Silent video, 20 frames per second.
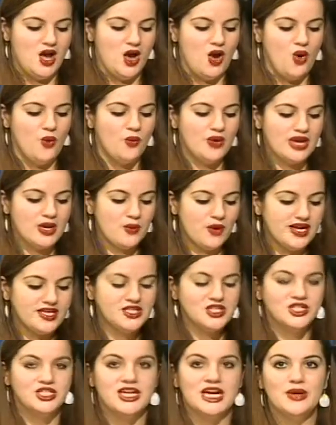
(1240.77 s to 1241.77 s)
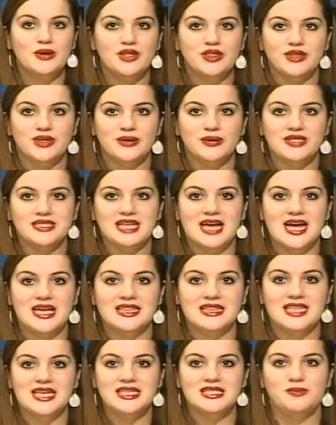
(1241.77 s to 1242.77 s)
what I wanted to share with you is
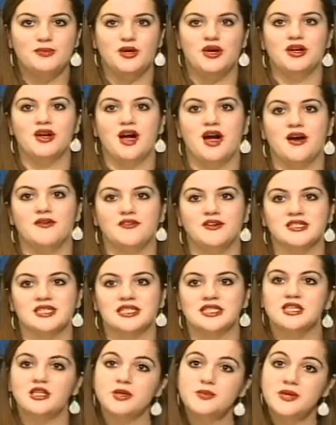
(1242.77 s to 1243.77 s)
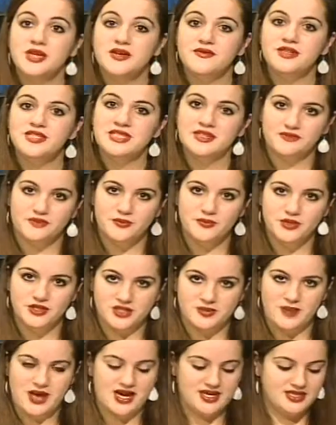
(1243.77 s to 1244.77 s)
that this book offers a little bit of a different
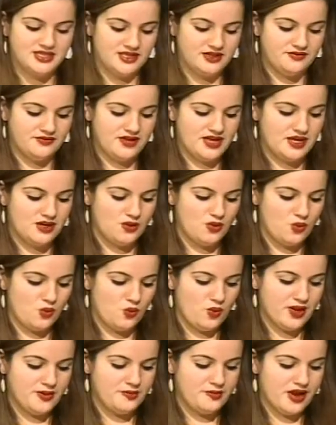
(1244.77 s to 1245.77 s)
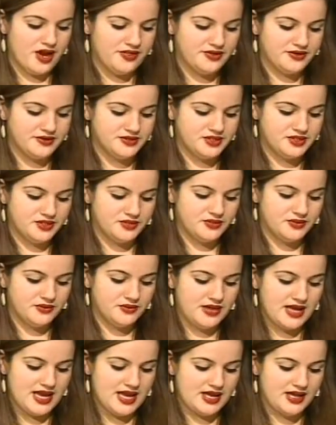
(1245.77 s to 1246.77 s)
perspective in what bothers you
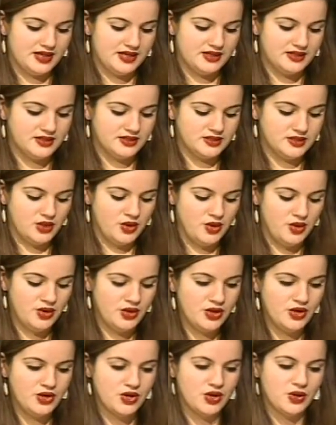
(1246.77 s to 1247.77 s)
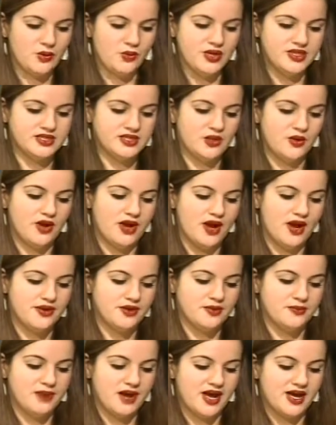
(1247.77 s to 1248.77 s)
and, you know, what's going on in
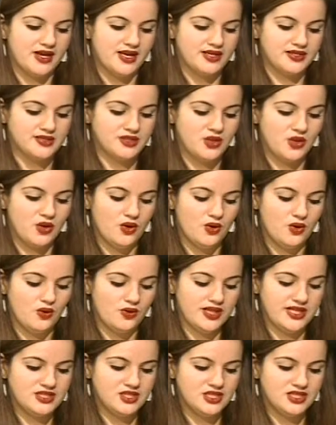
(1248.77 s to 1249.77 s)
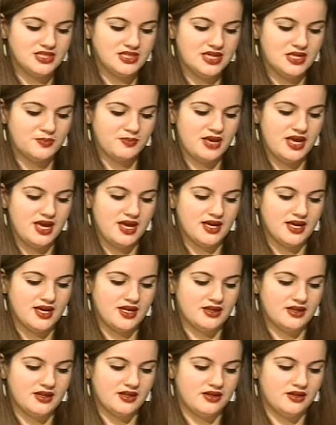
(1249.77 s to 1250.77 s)
your body. So let's just like pick a
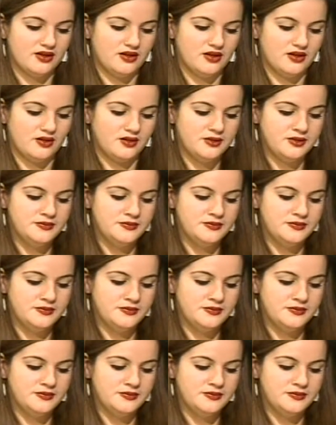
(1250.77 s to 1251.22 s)
little